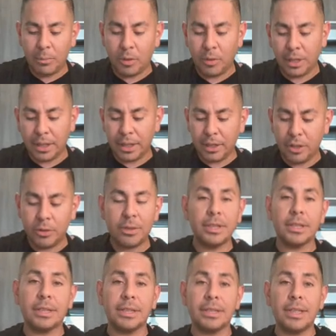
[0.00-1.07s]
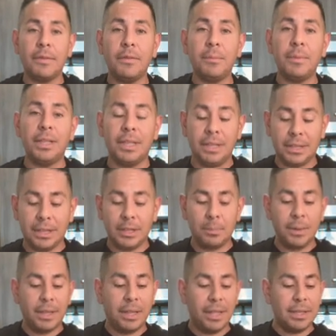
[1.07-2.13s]
only gonna do 6 to 7 minutes is
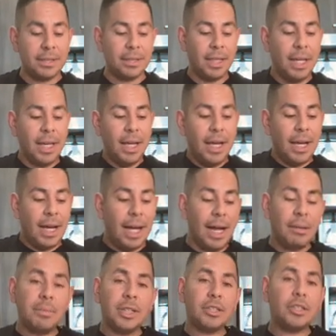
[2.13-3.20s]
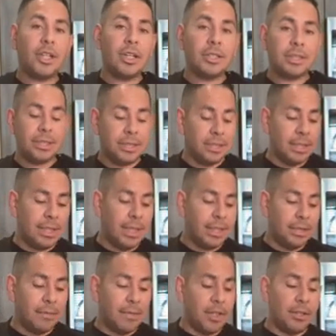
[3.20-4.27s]
because I'm gonna toss this in at the
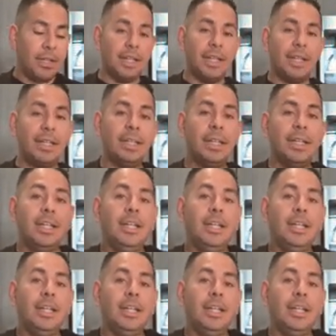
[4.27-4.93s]
very end